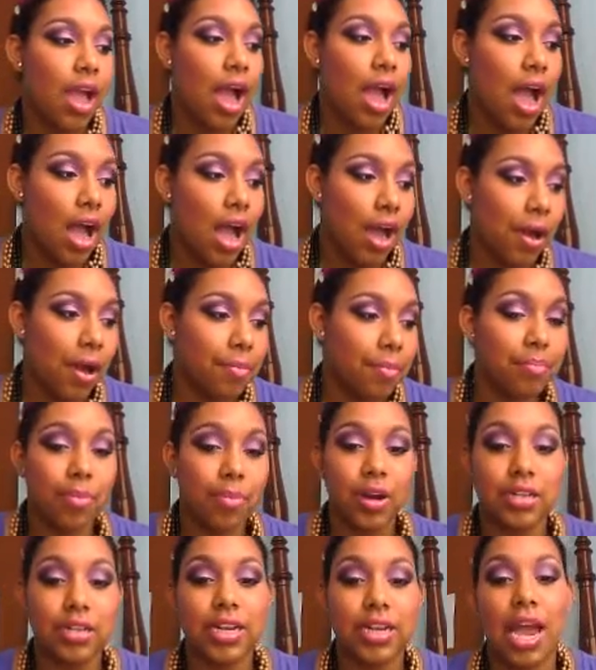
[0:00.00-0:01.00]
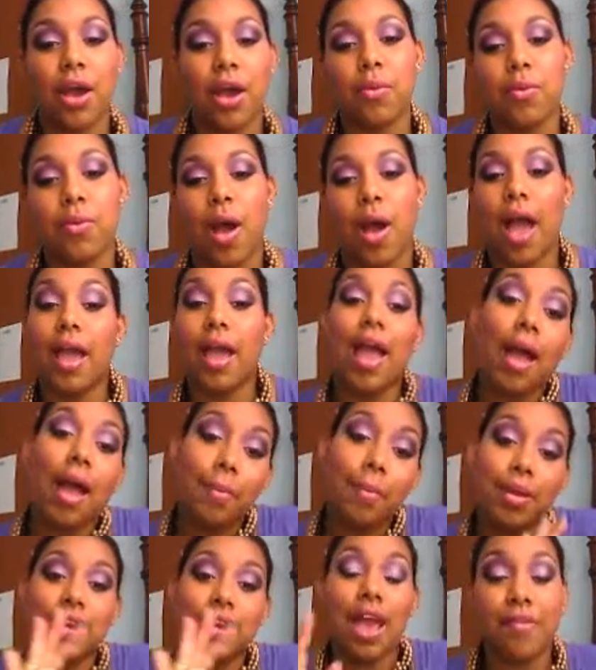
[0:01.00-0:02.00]
But I
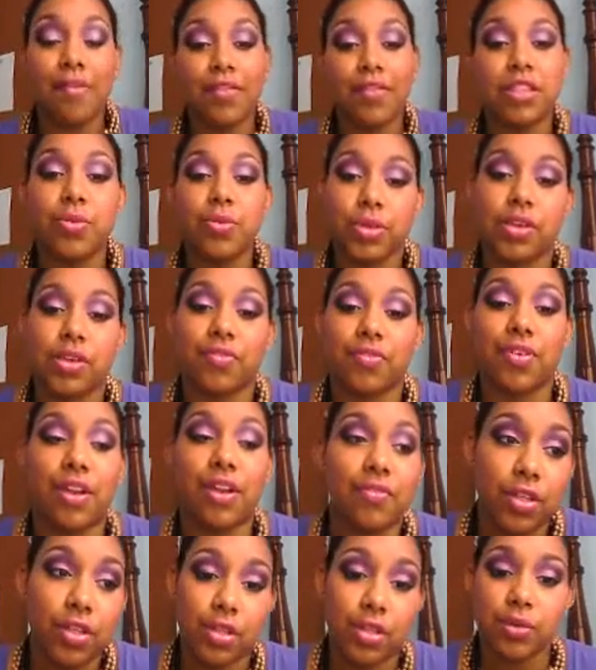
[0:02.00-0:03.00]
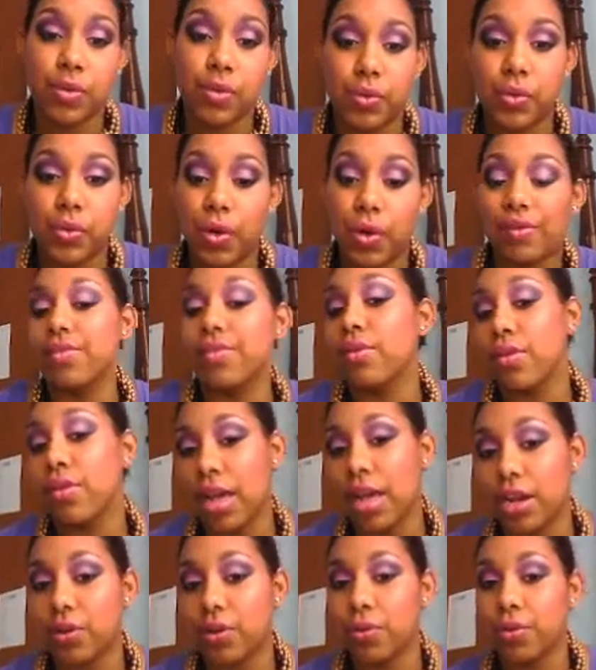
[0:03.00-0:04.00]
am an avid Twitter fan, for those of you
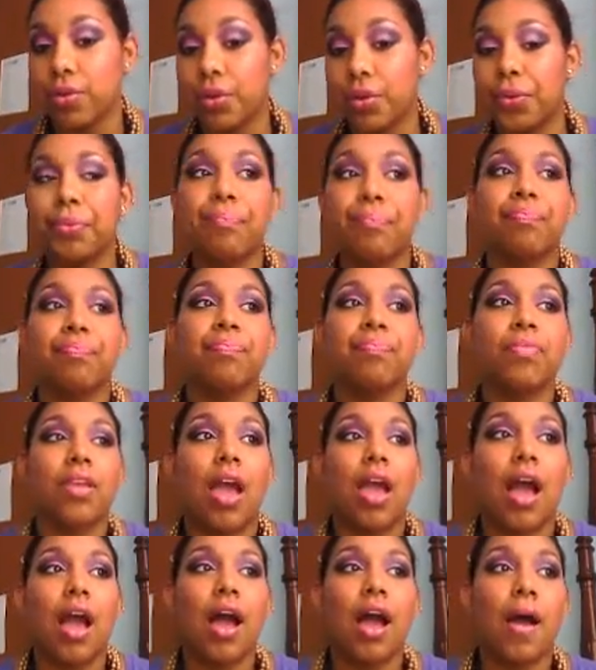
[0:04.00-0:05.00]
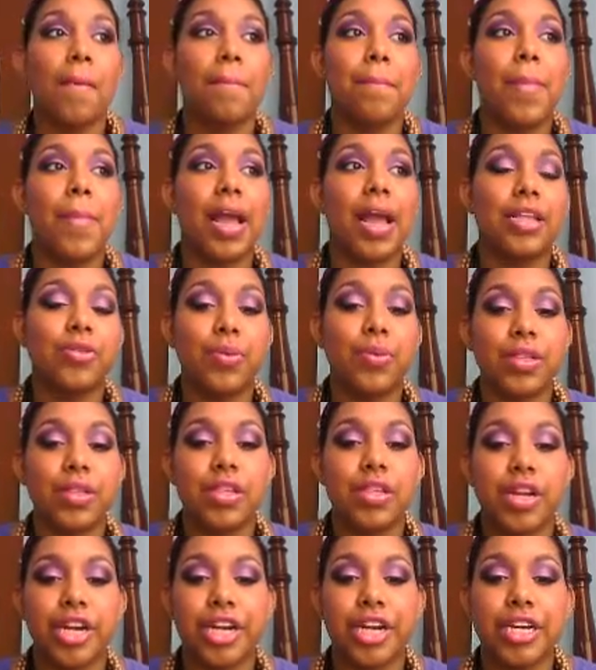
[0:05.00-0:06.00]
that don't know. My
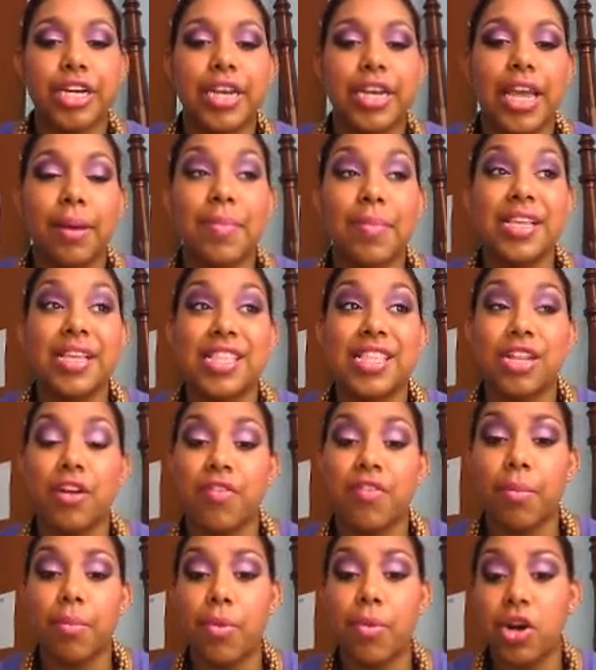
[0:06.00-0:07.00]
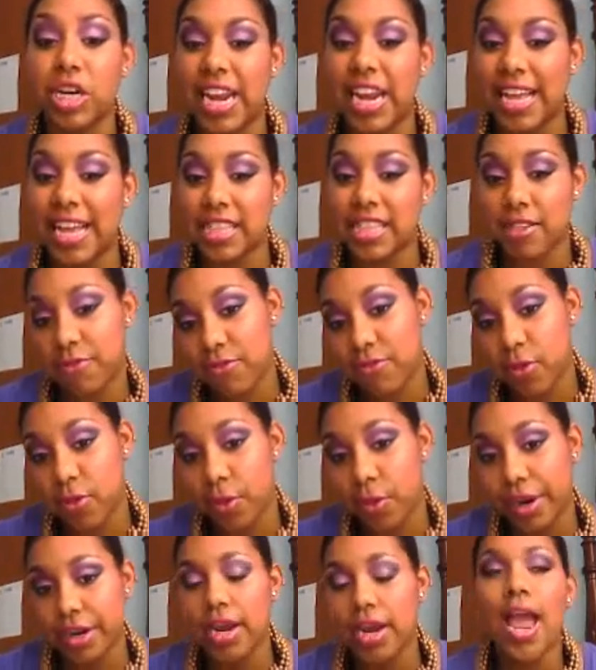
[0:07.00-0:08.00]
Twitter name is
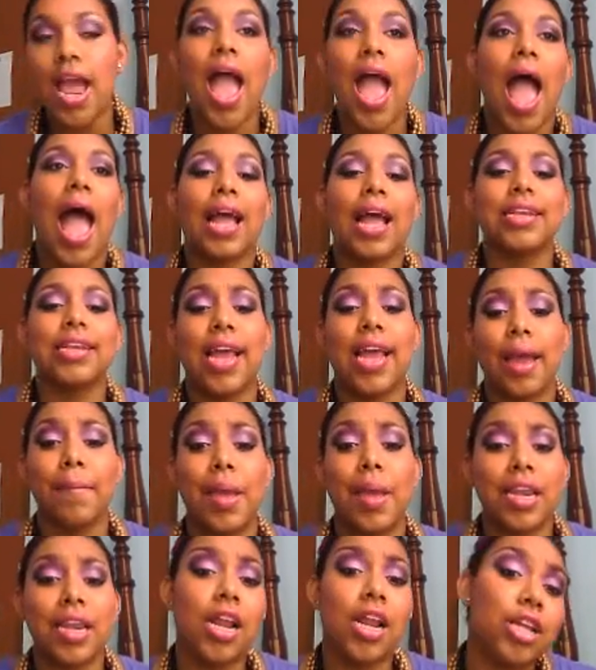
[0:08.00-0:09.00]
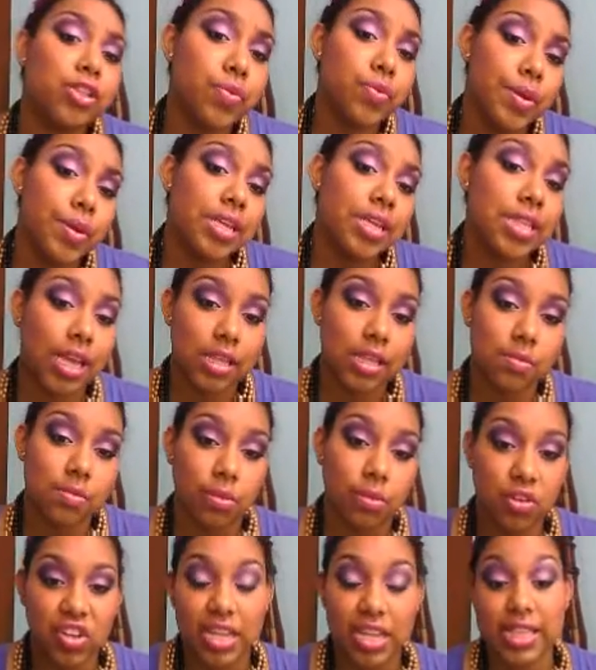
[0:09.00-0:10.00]
loveabove94, and I may not tweet as
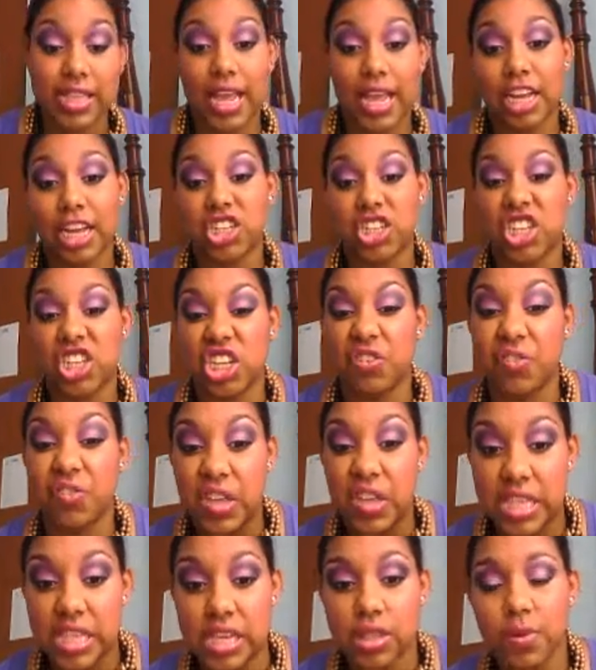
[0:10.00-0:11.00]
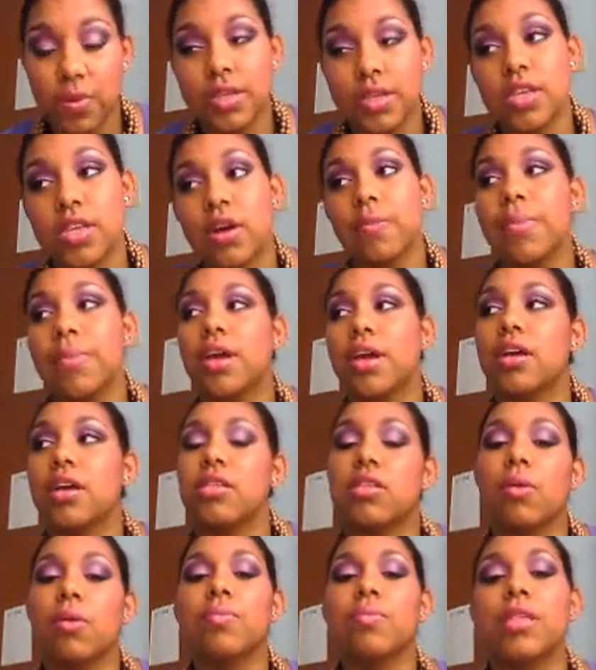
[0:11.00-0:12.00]
much as I actually visit Twitter, because
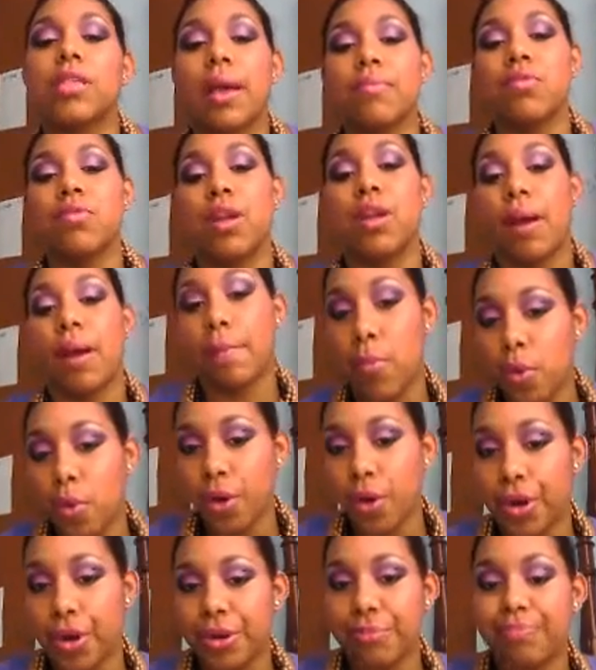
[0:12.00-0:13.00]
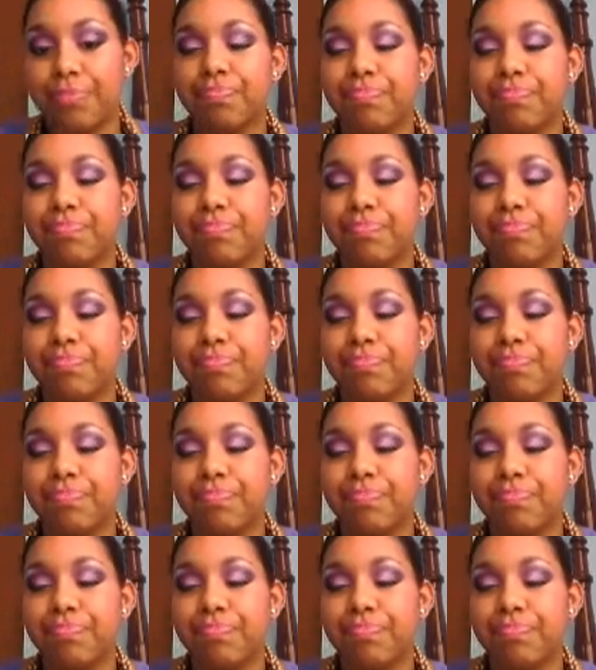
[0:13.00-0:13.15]
sometimes when I'm bored,